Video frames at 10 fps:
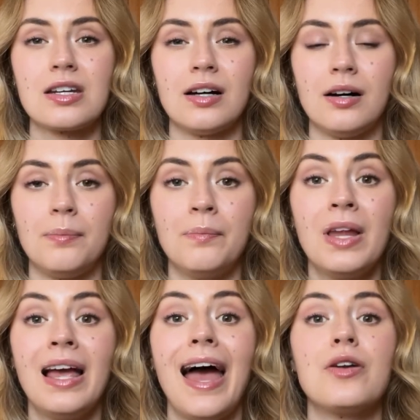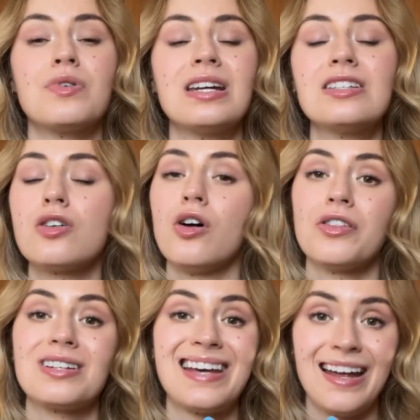and release all the
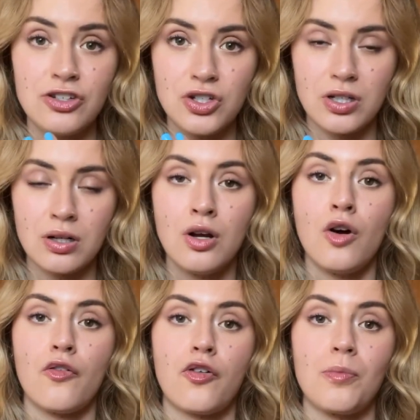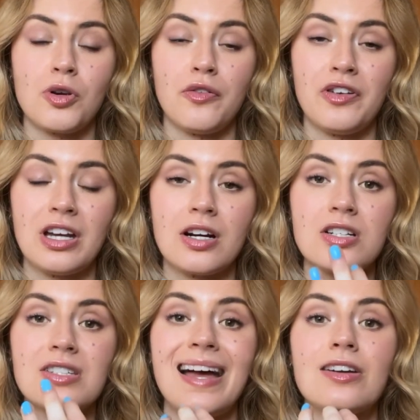tension from your
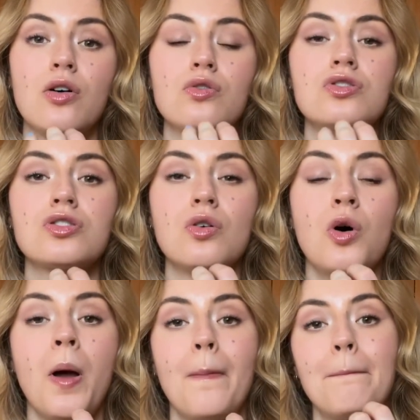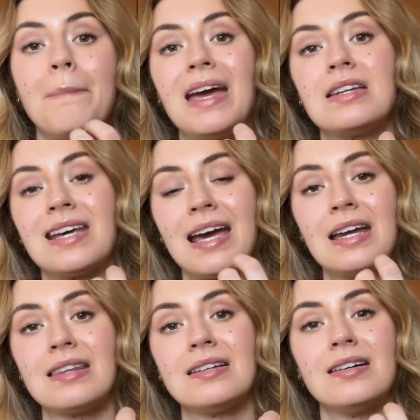fingers, and also
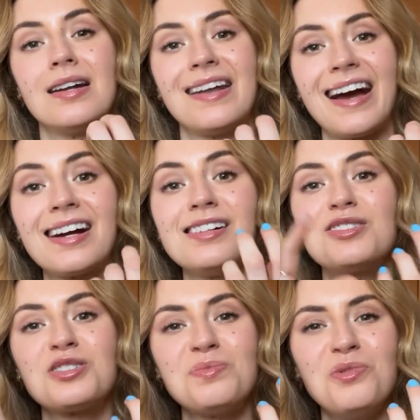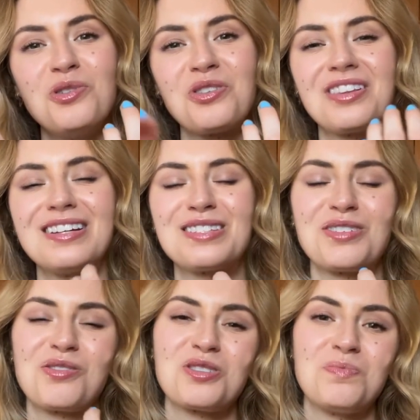maintain the knuckle smoothness,
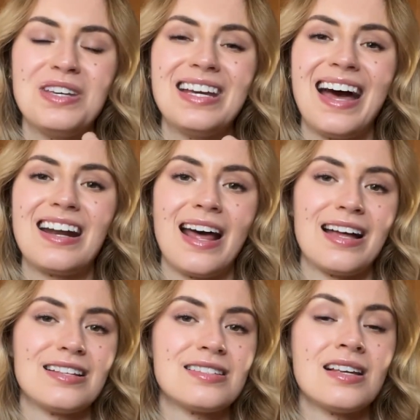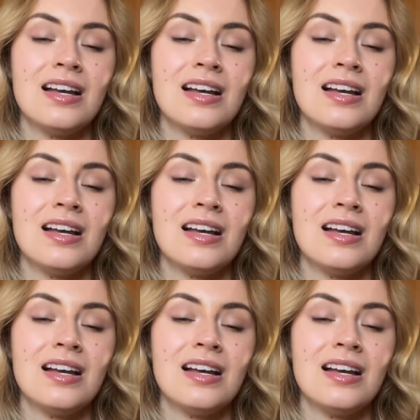so to speak, and enhance